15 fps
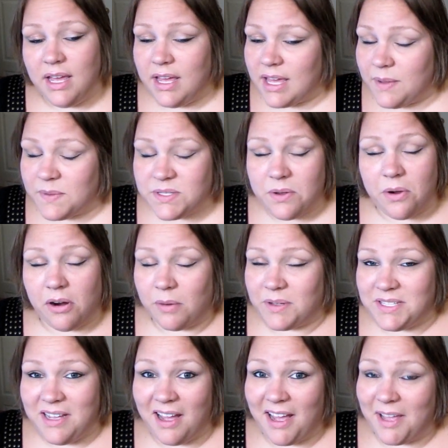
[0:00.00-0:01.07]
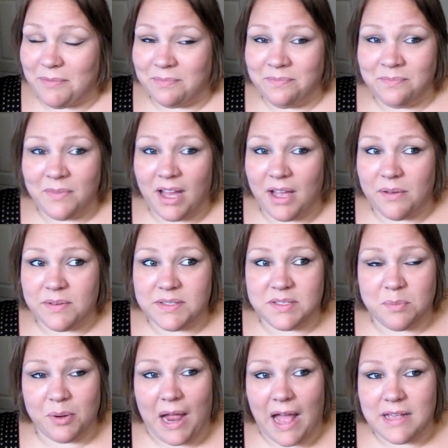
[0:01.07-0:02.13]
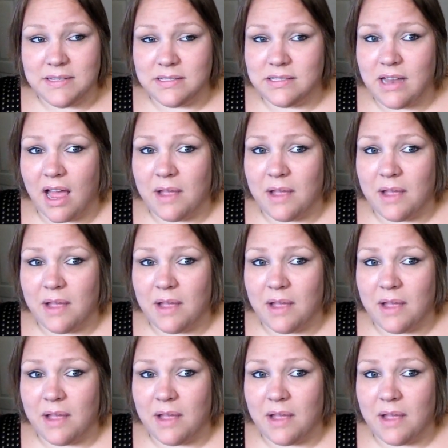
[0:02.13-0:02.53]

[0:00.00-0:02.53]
It was a horrible time. I was depressed.